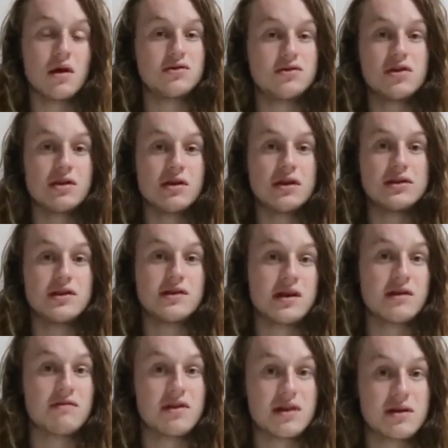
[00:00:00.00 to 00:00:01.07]
I'd just like to
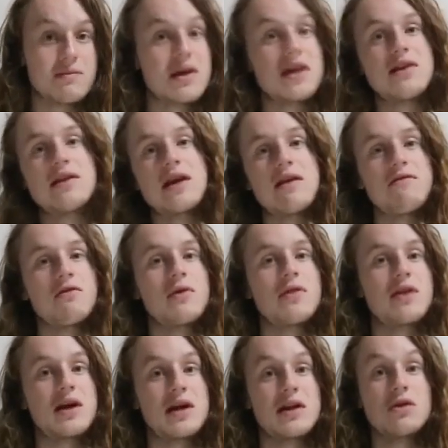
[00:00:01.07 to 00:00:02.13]
say rest in peace to
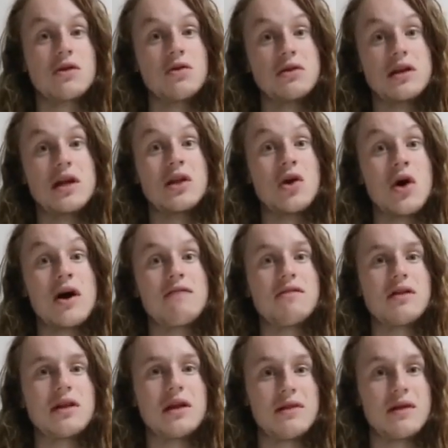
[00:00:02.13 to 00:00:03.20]
everyone that has lost their
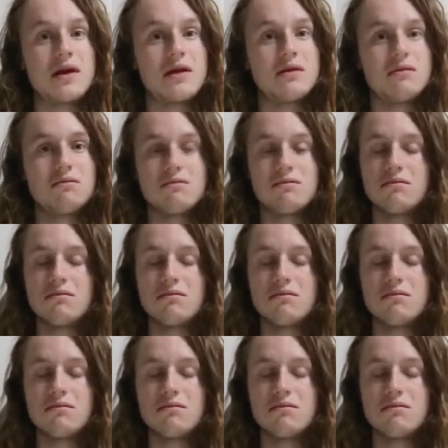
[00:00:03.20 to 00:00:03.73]
lives in that